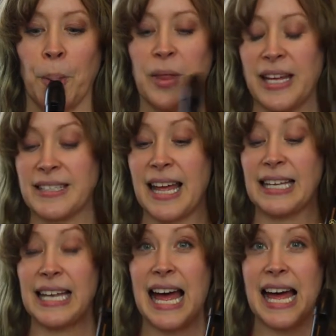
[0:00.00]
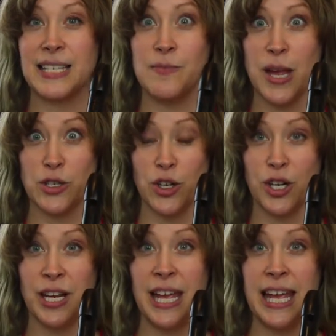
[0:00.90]
That's that last
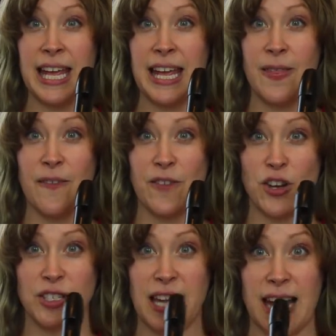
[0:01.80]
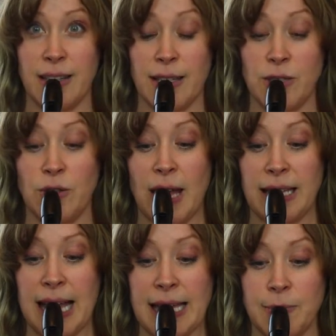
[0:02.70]
measure in the first line. Let's do that
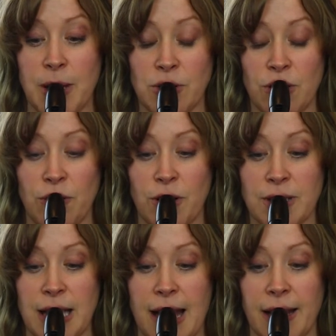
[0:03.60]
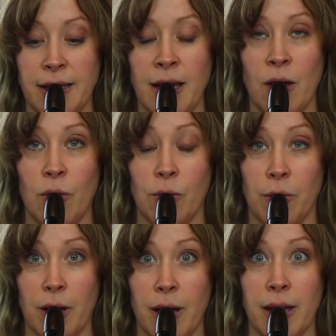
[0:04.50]
last measure in the first line.
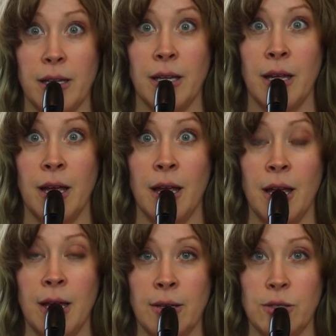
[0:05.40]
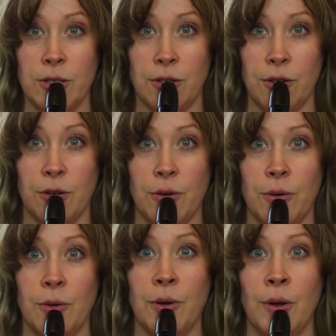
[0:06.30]
1,
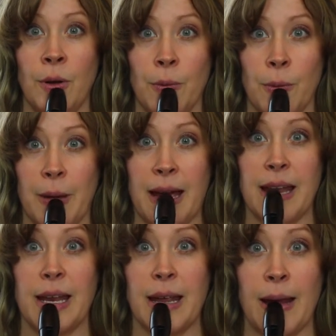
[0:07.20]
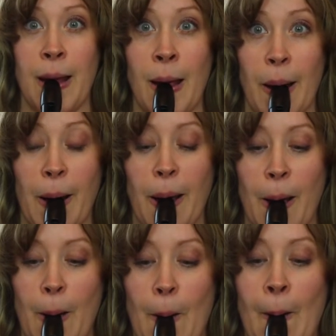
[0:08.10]
2, ready,
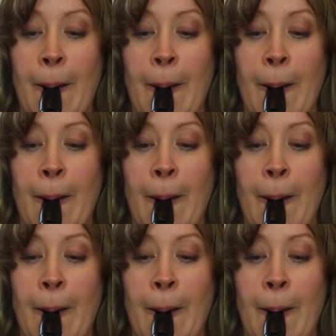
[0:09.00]
go.